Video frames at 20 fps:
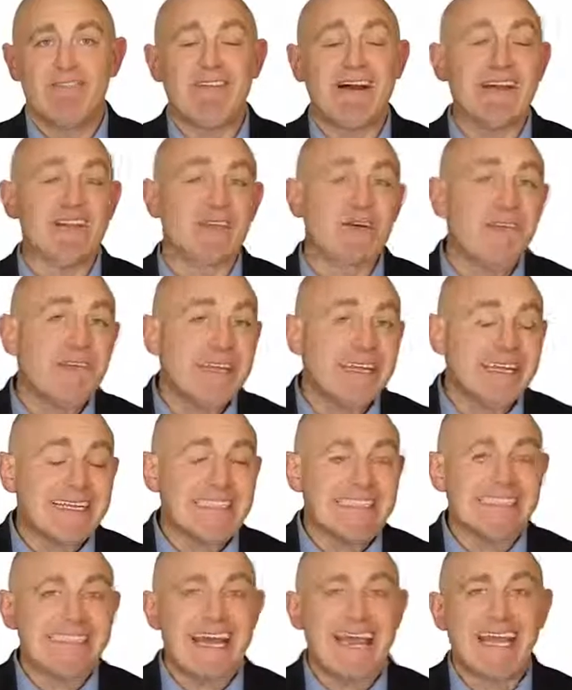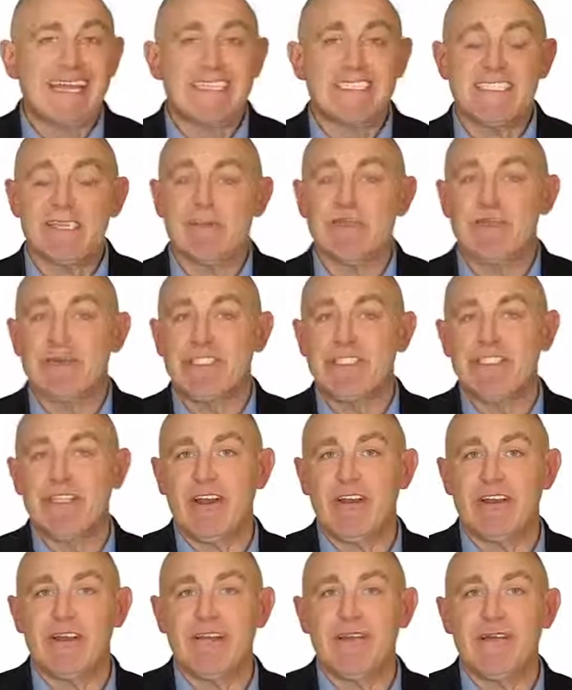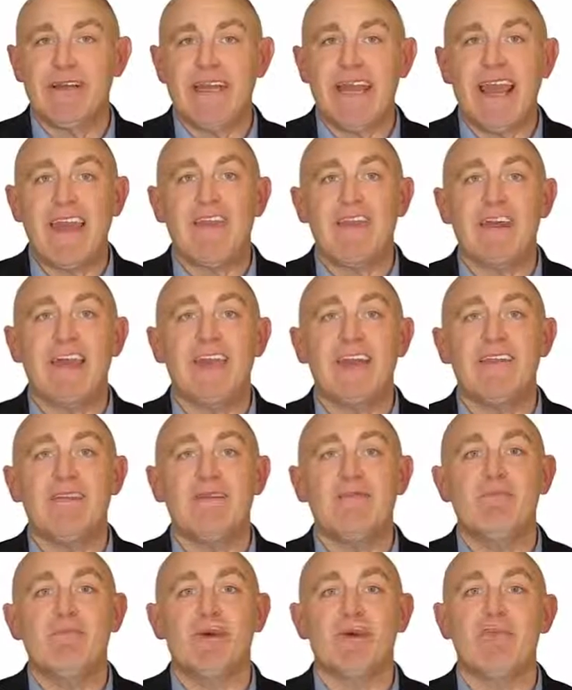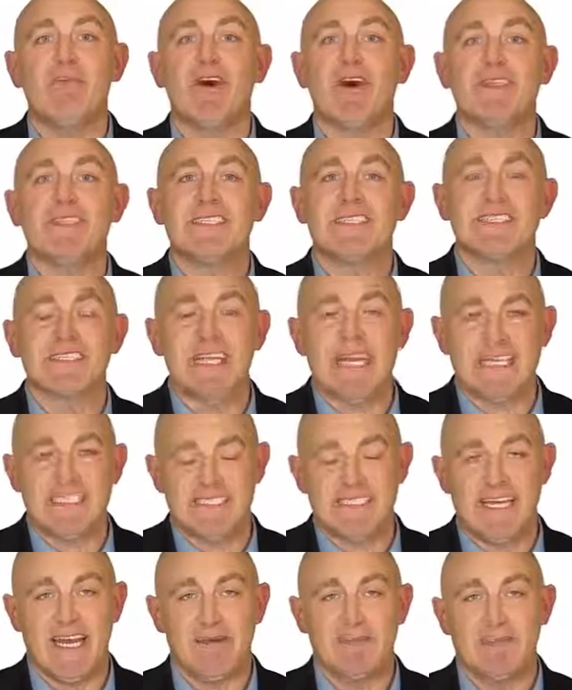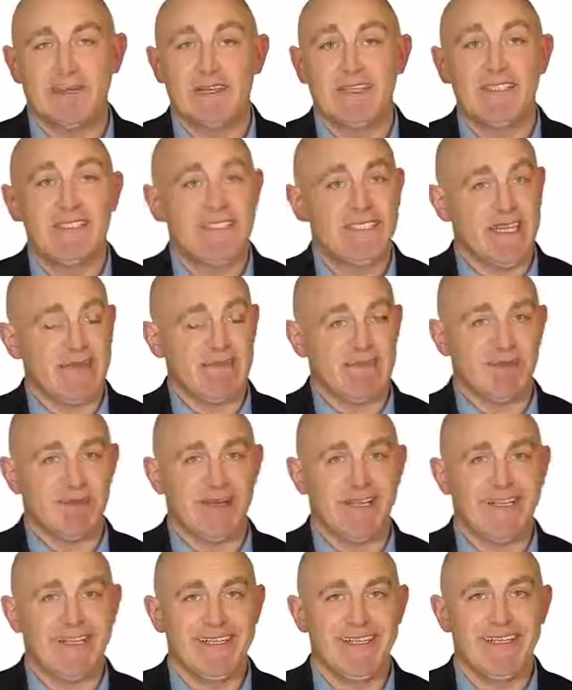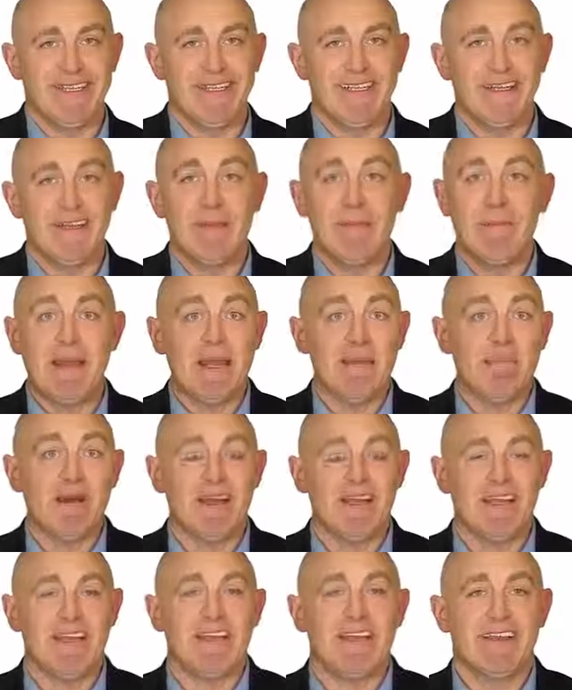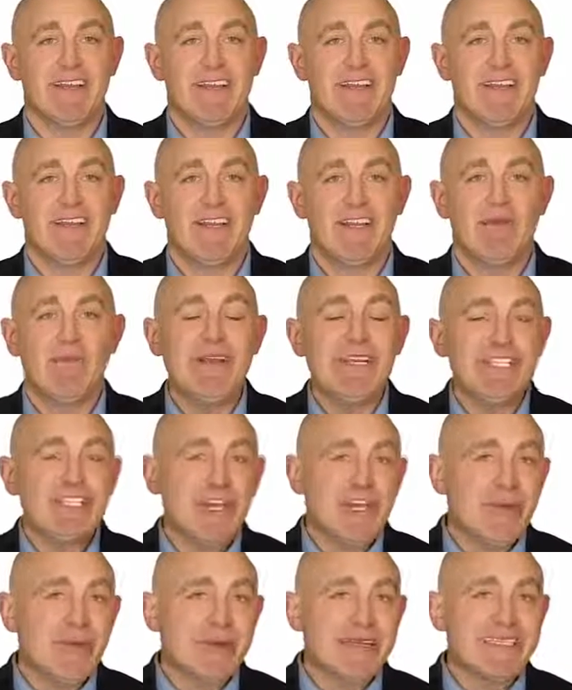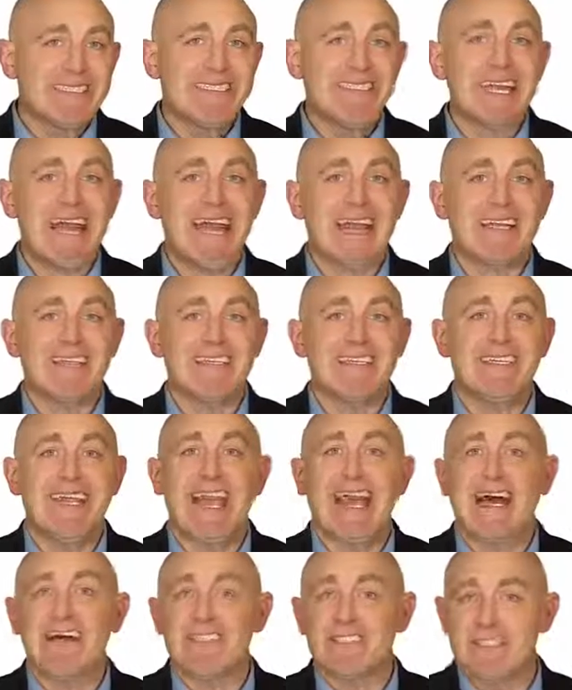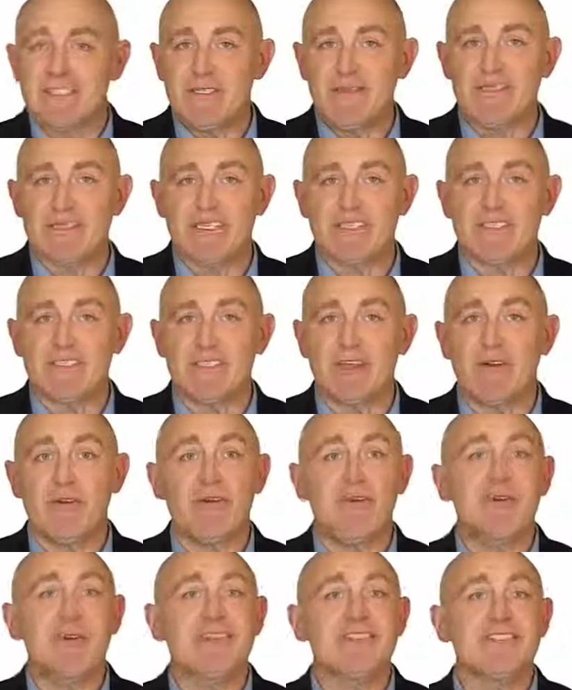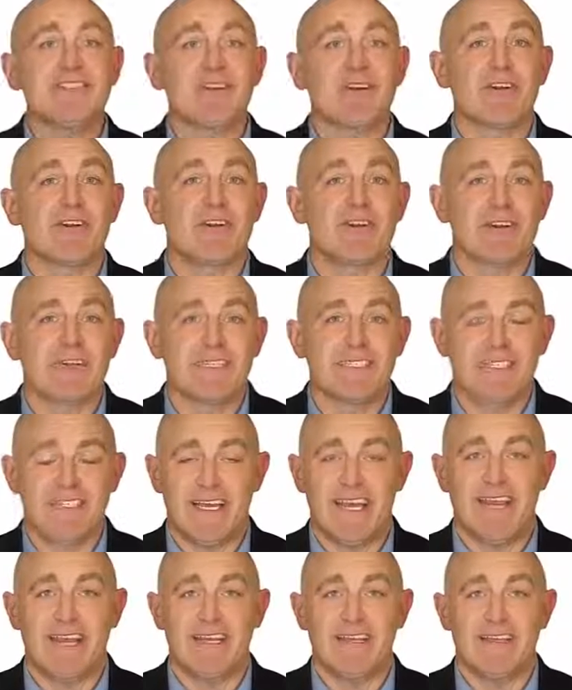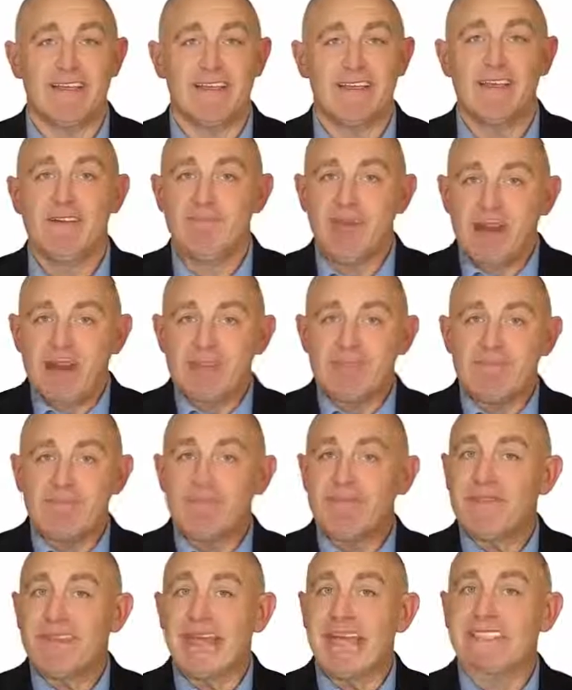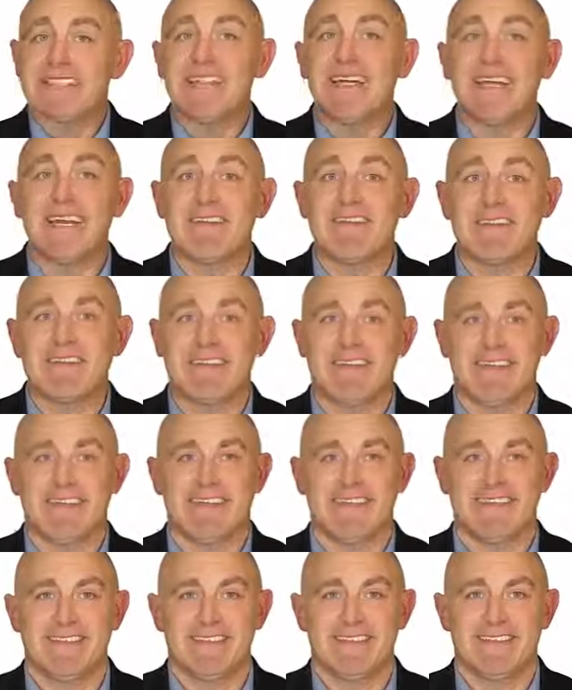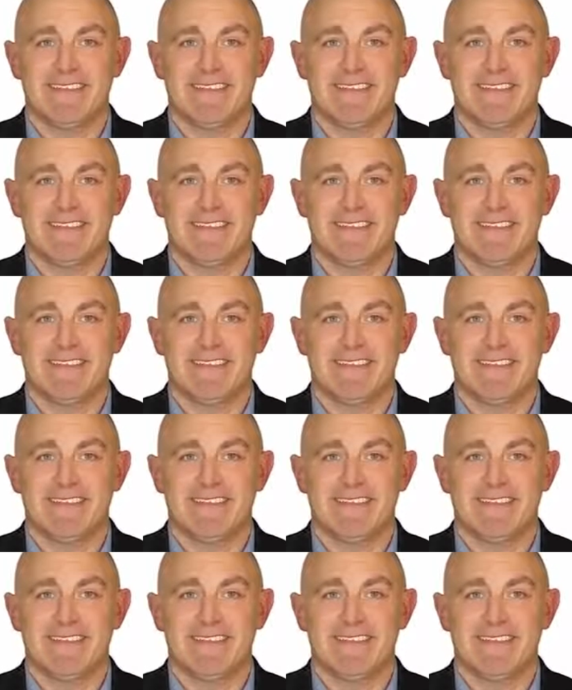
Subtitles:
Follow the exact steps we show you and then move on to the next step. Step three, make money. We show you exactly how to do this so you can start earning today. But that's not everything.